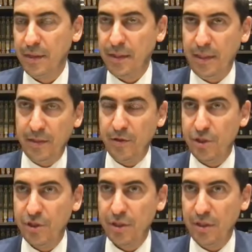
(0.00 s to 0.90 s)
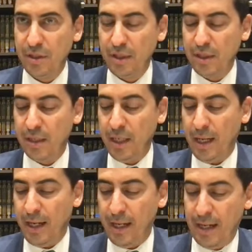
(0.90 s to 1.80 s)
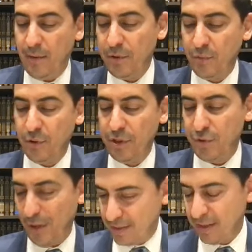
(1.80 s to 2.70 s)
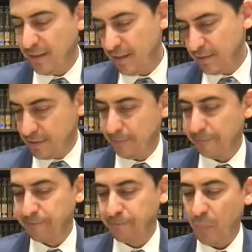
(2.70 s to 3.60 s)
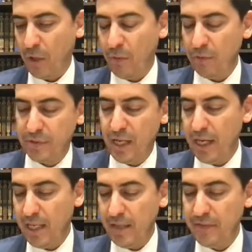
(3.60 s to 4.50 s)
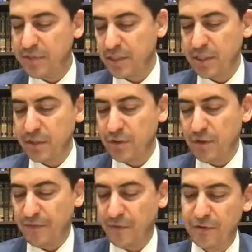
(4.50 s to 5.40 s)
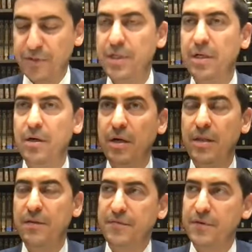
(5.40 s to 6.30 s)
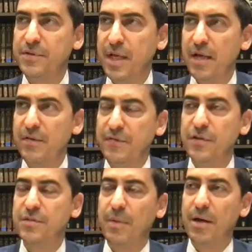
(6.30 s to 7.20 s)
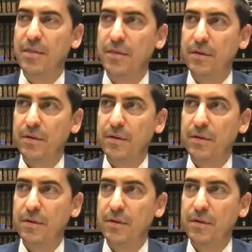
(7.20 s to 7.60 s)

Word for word: In English, how would you really translate this? You would say in the 601st year, in the first day of the first month.